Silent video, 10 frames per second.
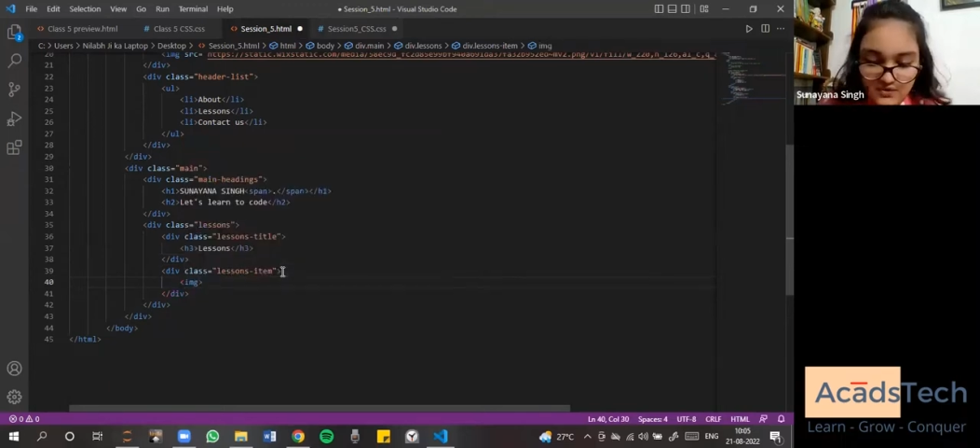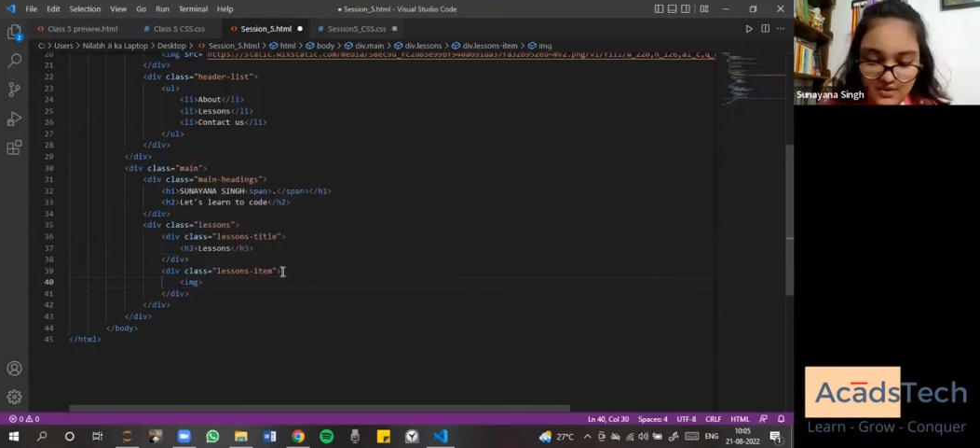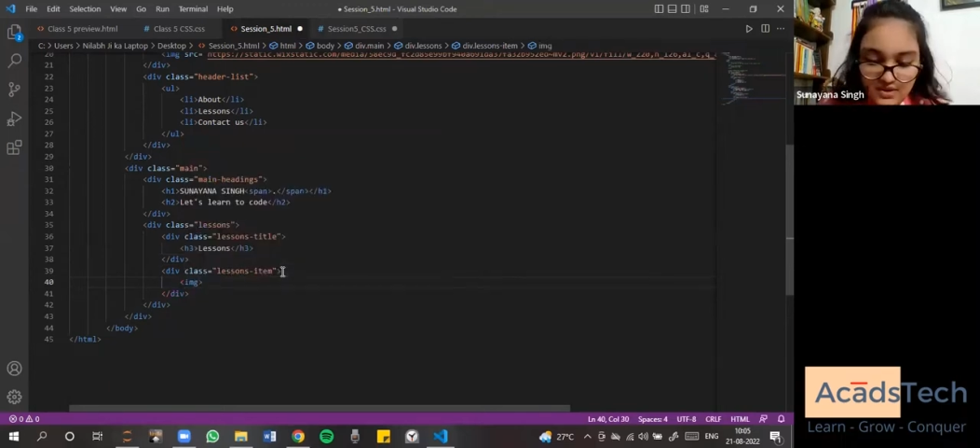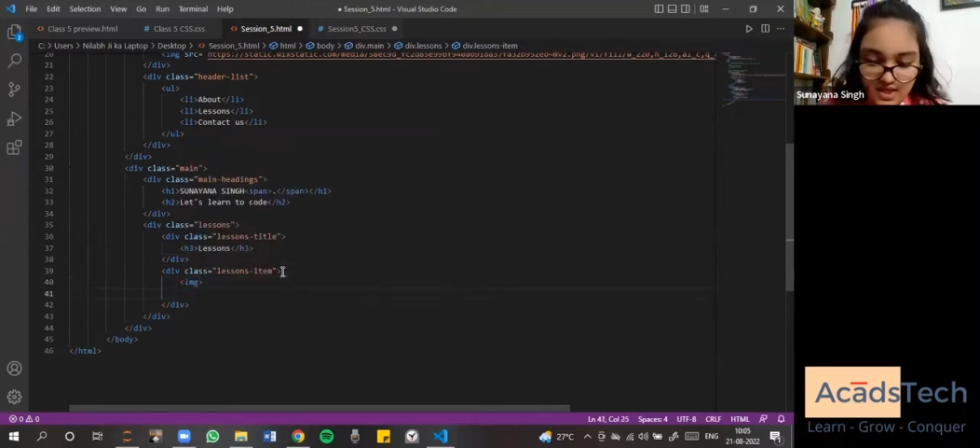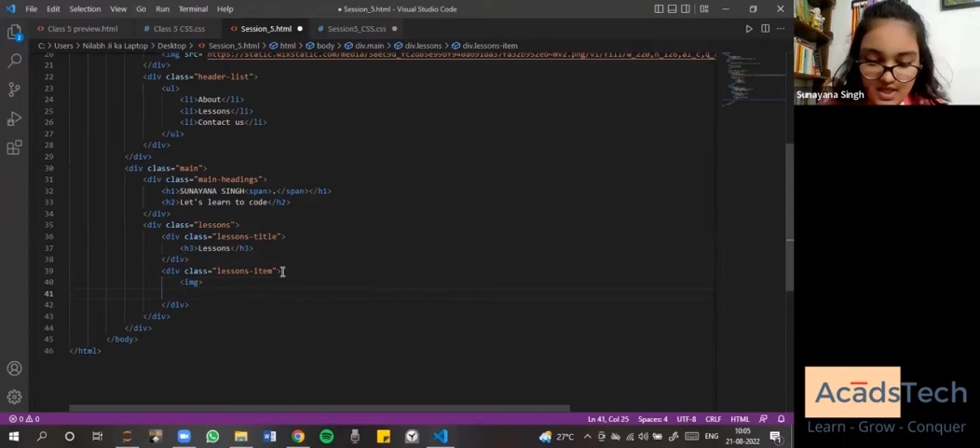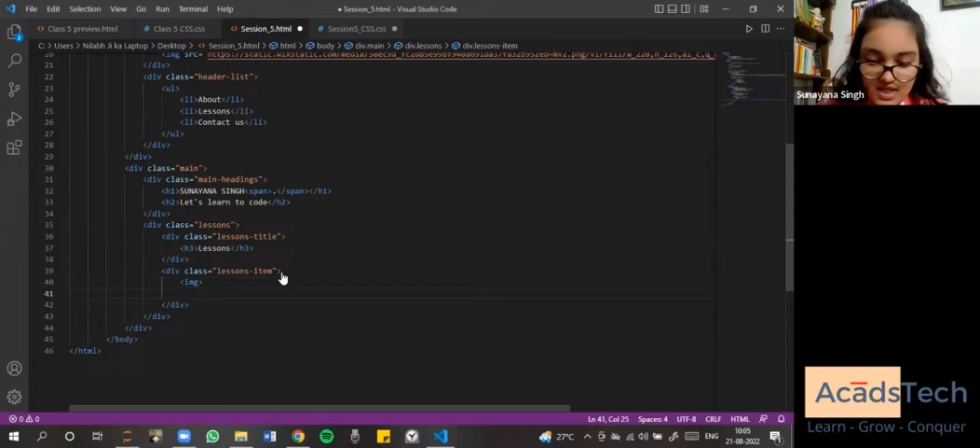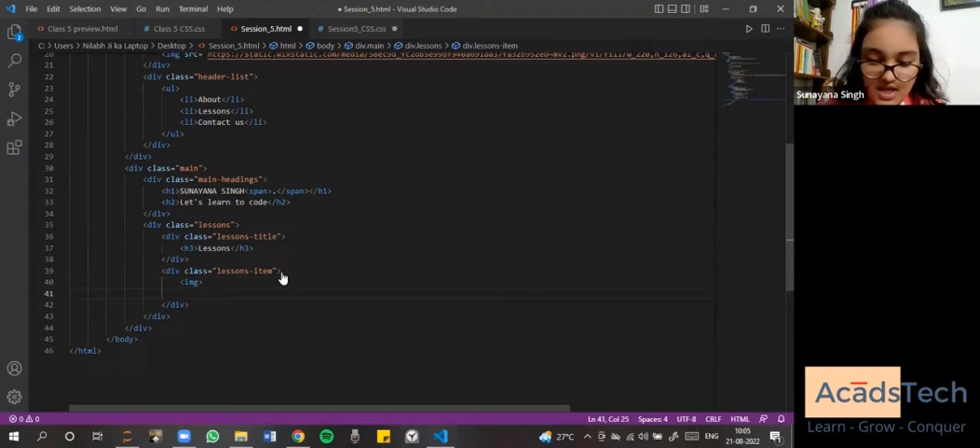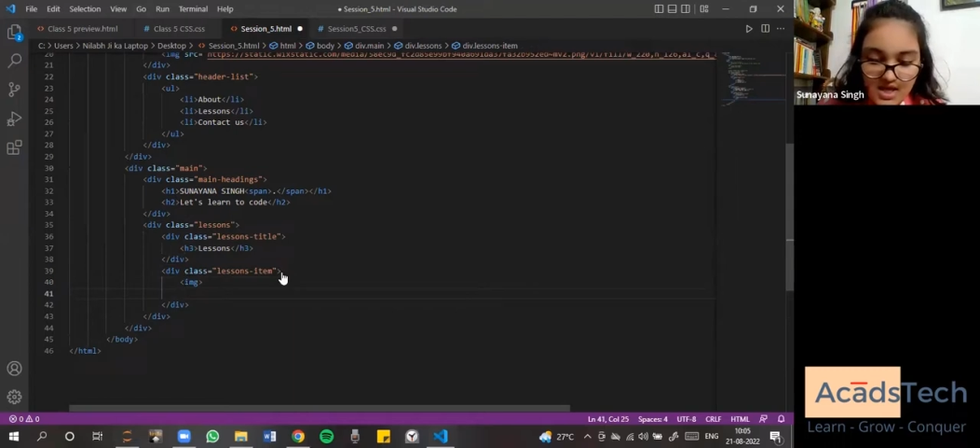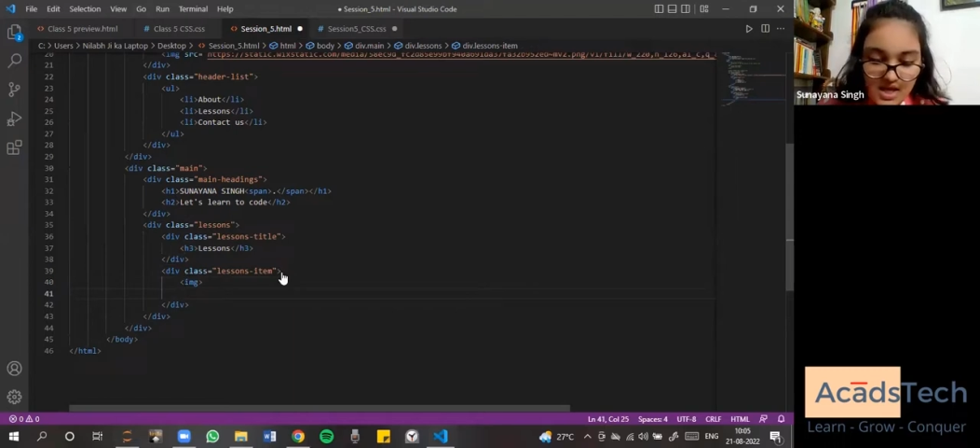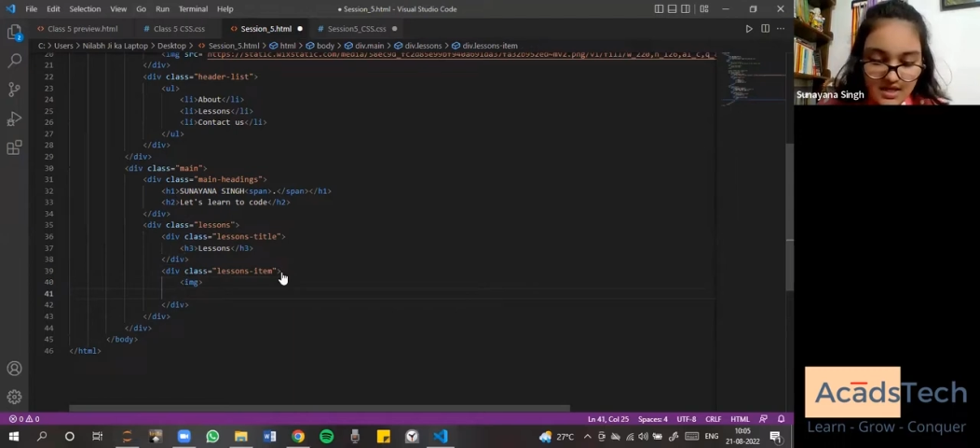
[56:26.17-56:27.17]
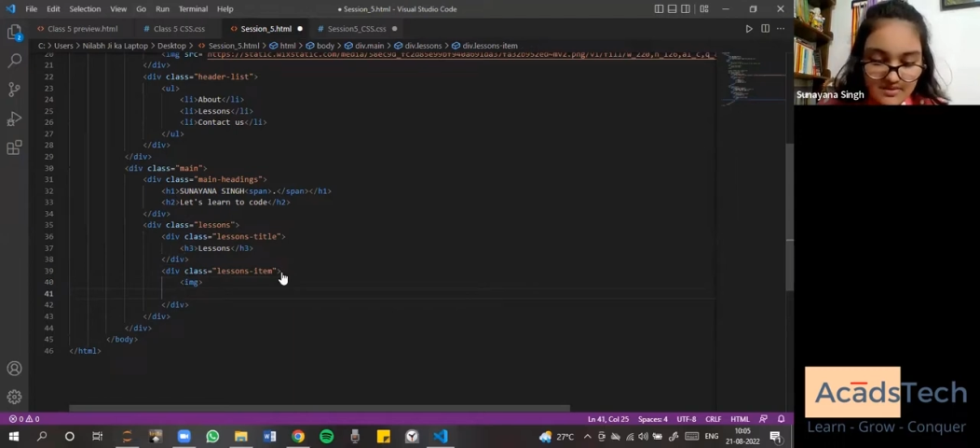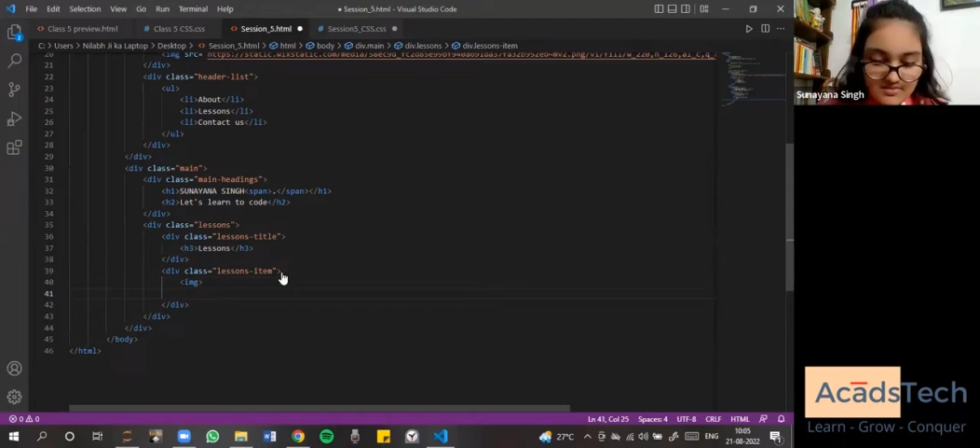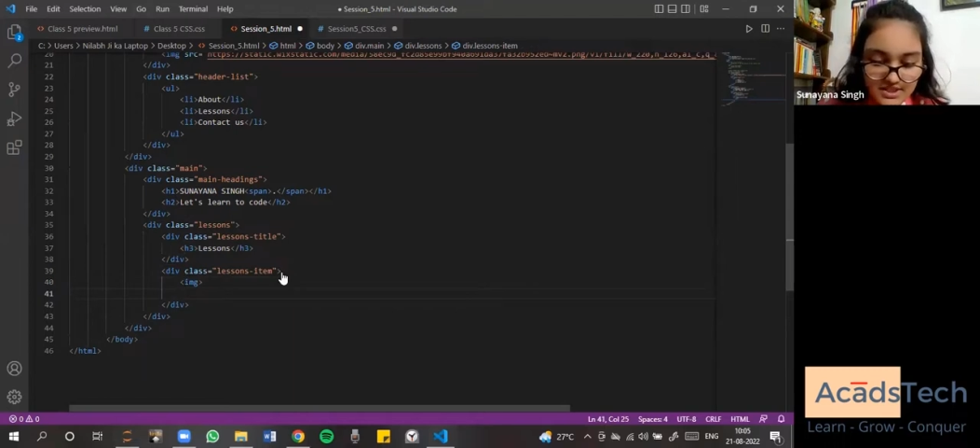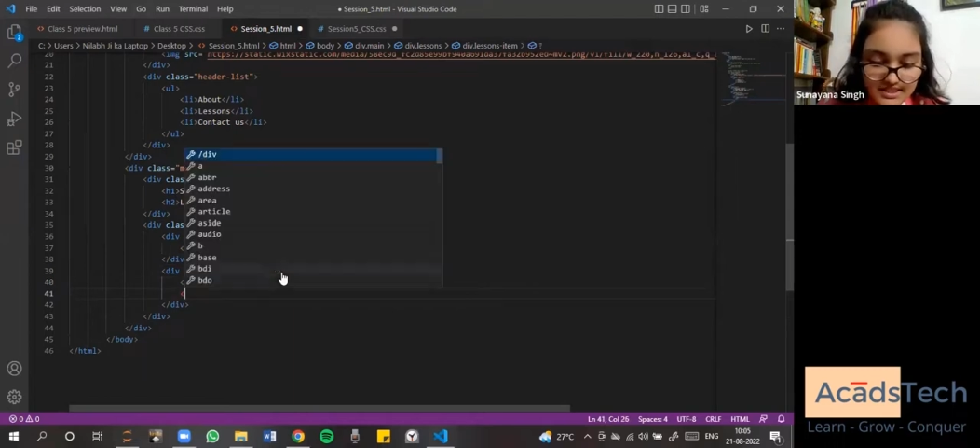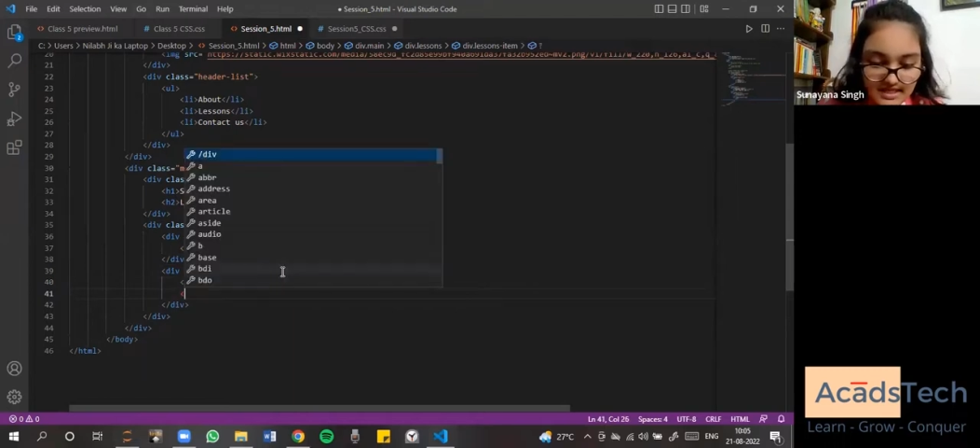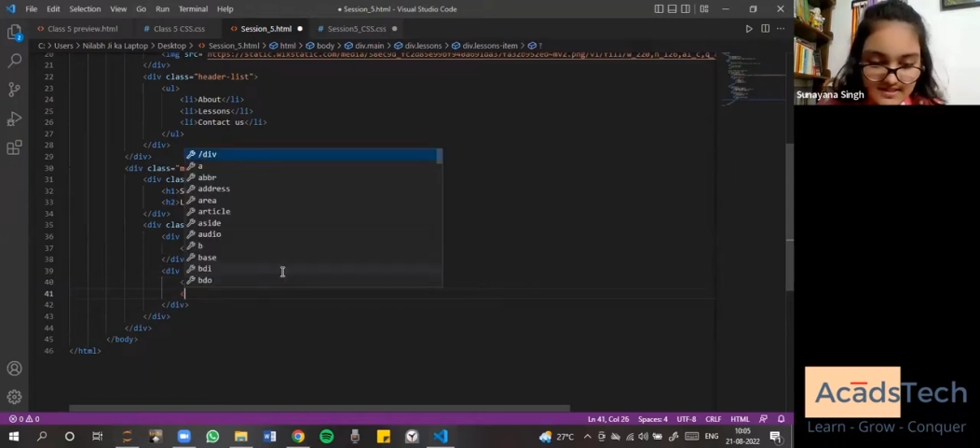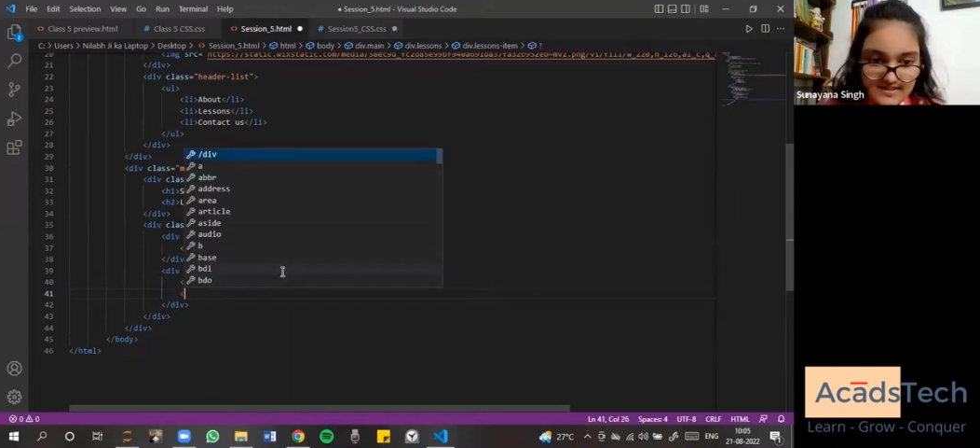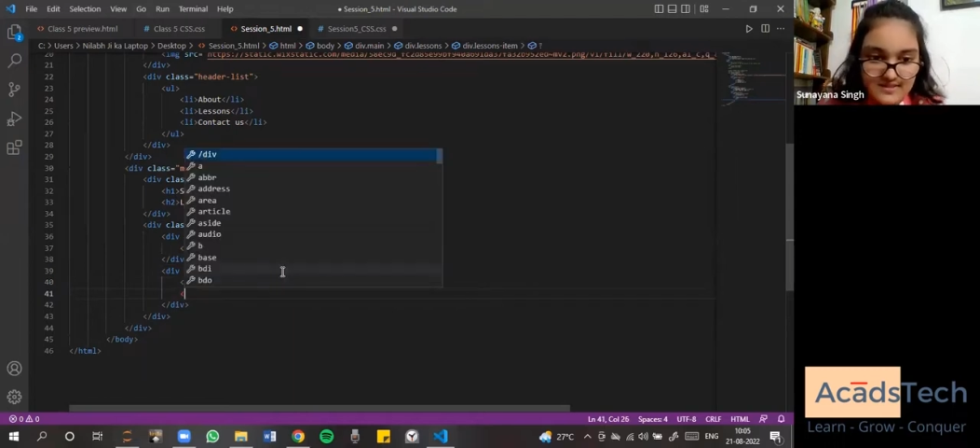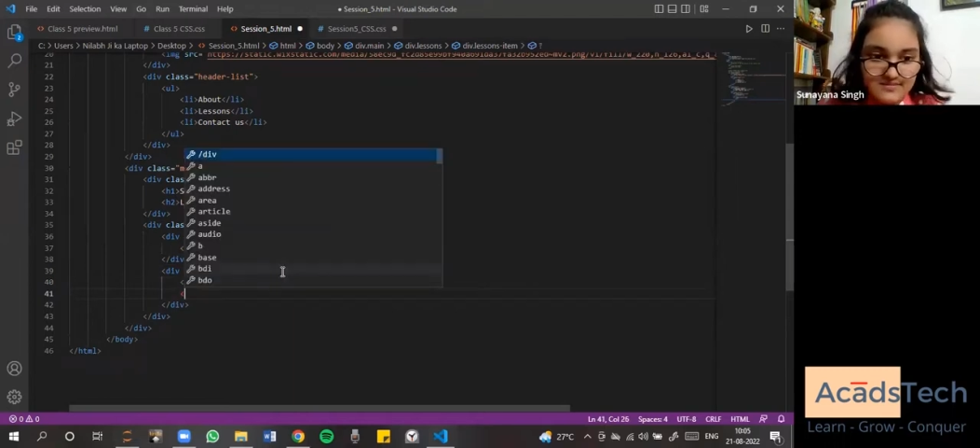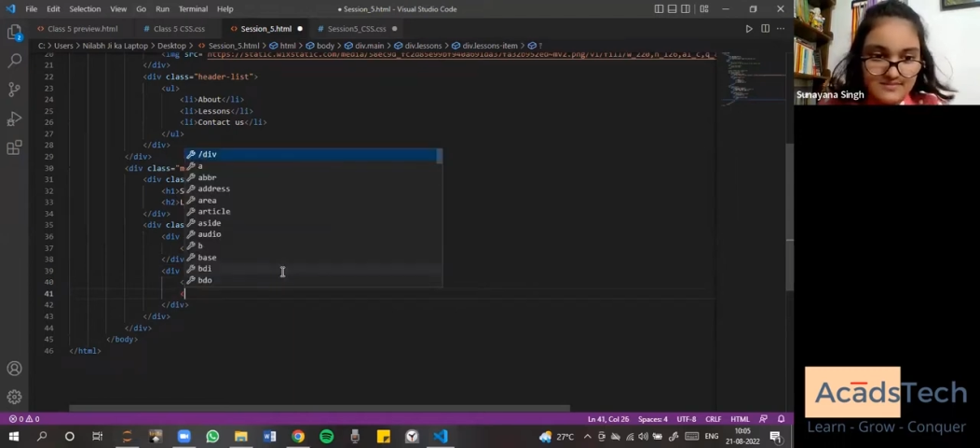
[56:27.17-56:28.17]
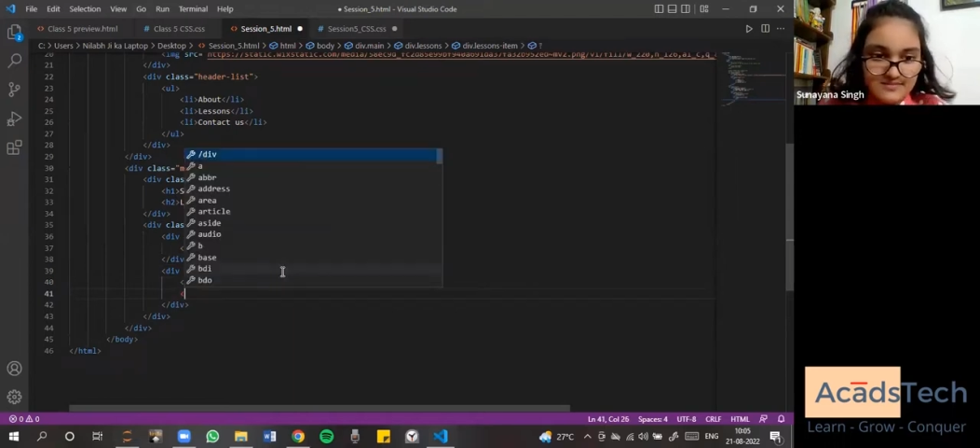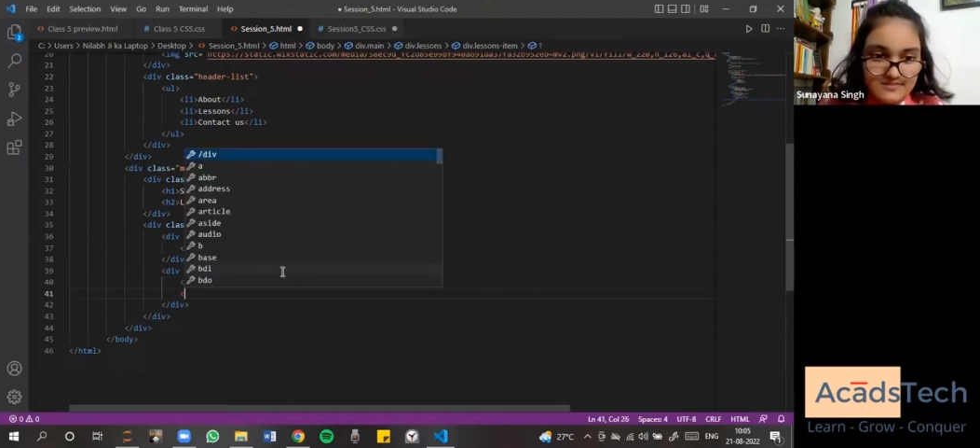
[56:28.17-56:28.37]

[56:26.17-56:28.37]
4 IMG tags here.